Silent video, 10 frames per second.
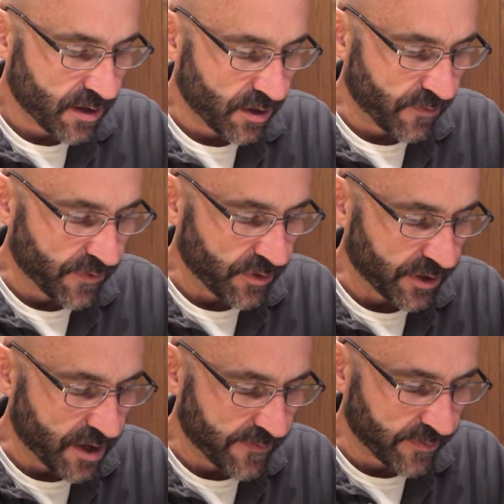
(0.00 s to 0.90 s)
You feel
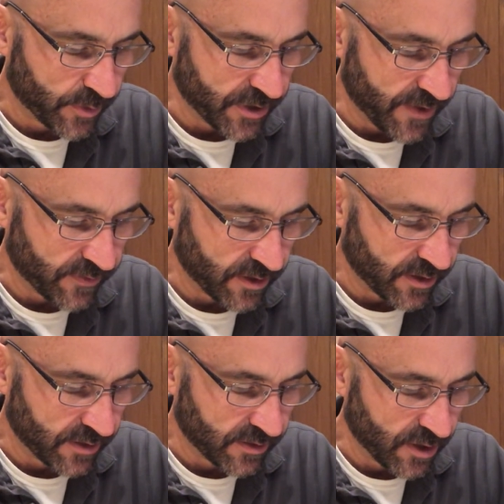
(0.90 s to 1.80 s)
uncomfortable when you have
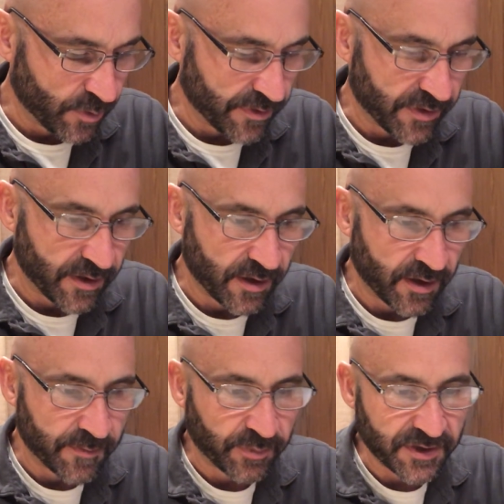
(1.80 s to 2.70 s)
to deal with
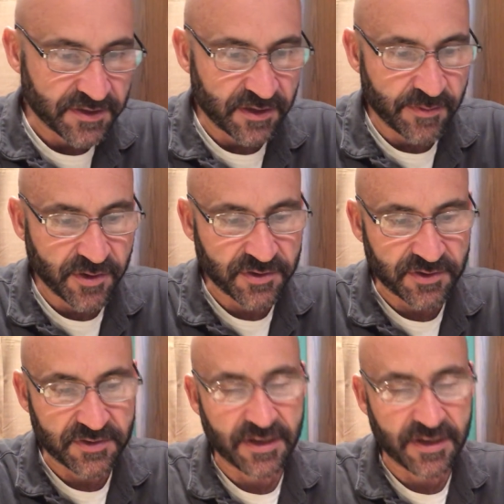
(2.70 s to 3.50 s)
unpleasant emotions.